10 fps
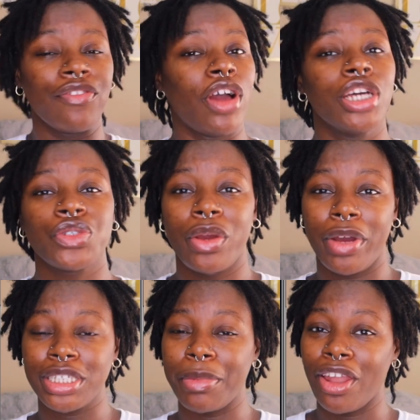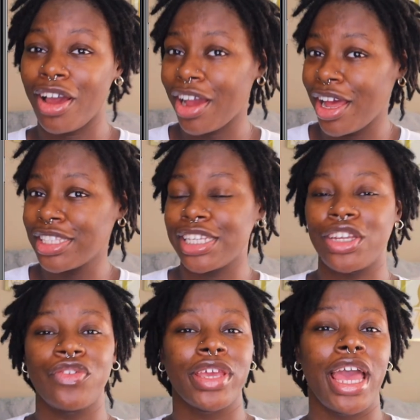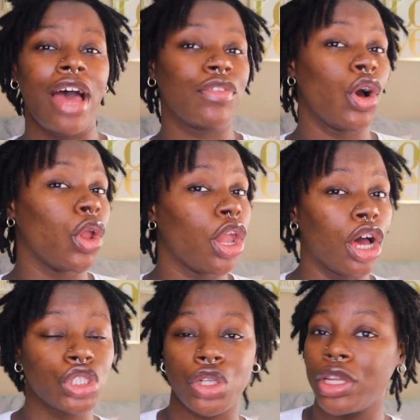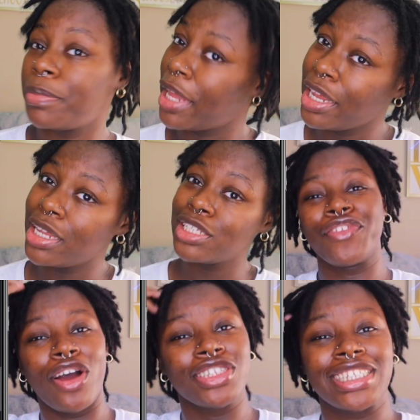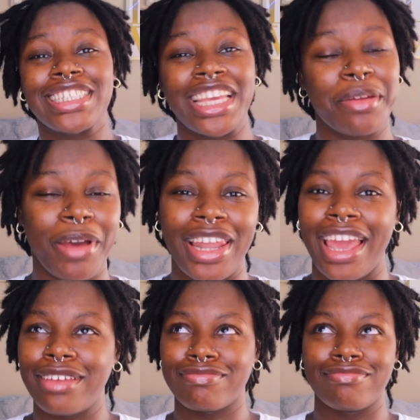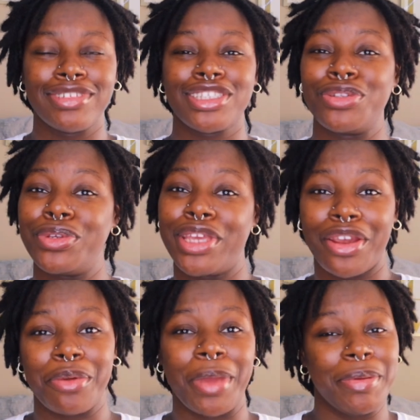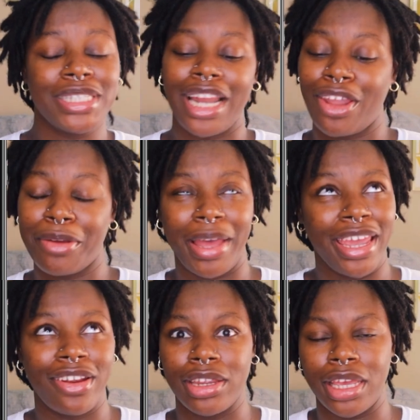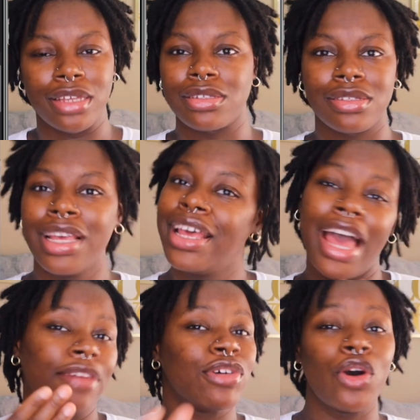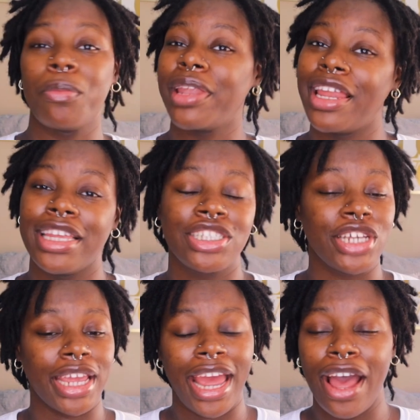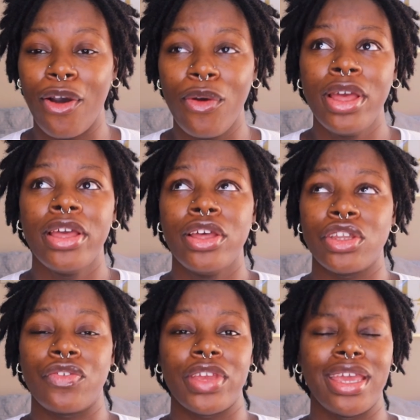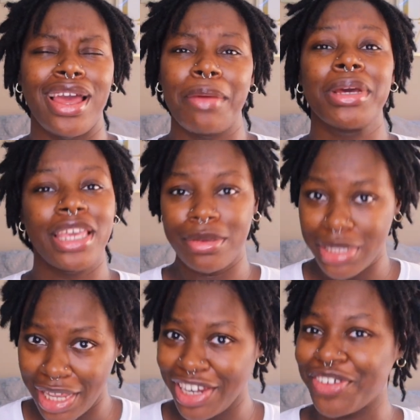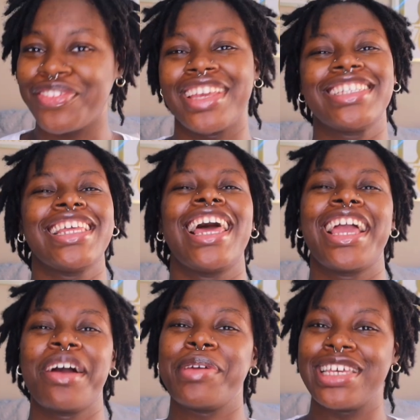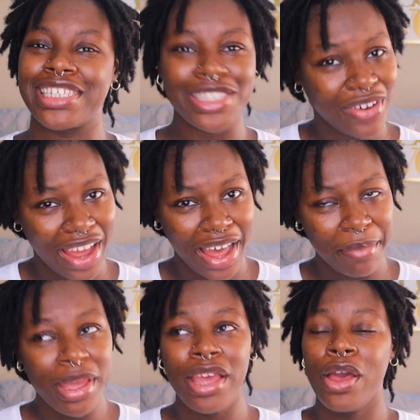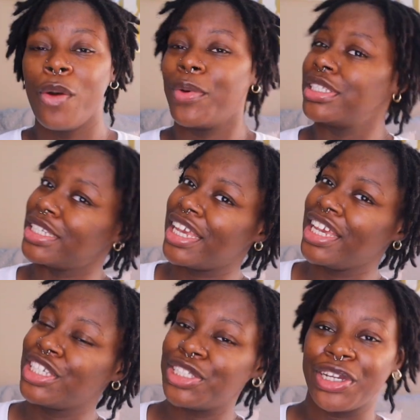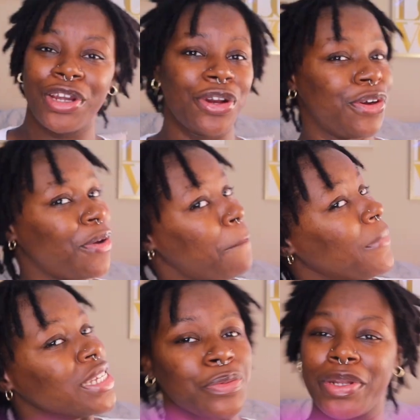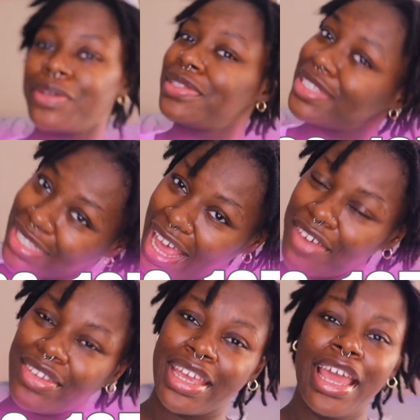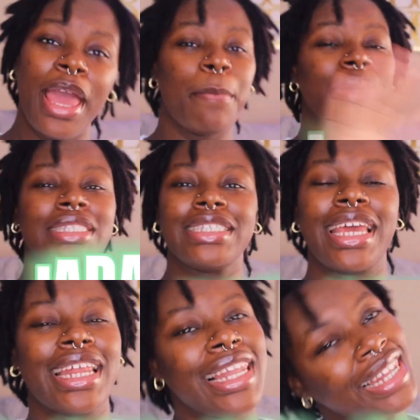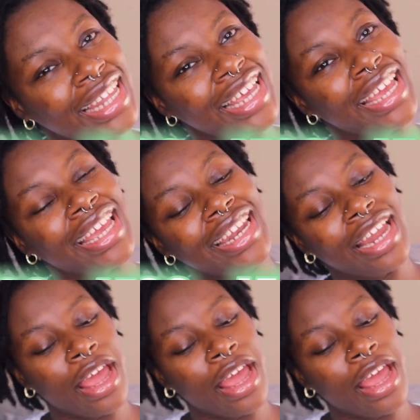y'all enjoy watching my lock content, don't forget I have a whole lock journey playlist. If y'all just thinking about like, it's a new year, maybe should I lock my hair? Yes, I have a whole playlist. Check it out. Don't forget, I'm gonna keep saying it. Don't forget to like, comment, and subscribe. Once again, it's your girl, Miss 107, Miss Jada Lin,